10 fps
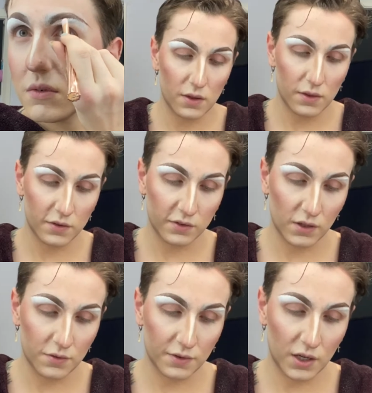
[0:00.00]
The
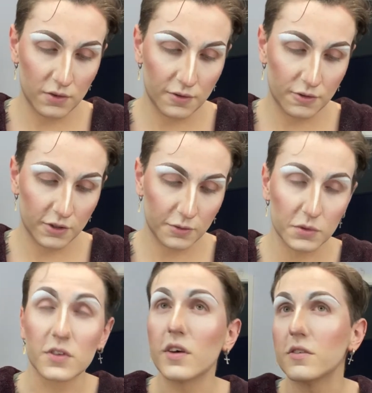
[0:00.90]
self-care of
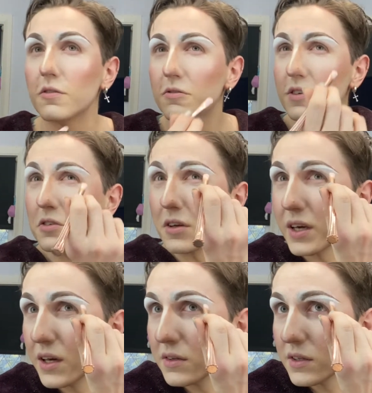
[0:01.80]
Christmas has
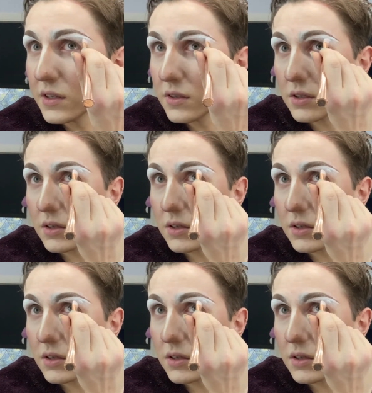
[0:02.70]
officially ended.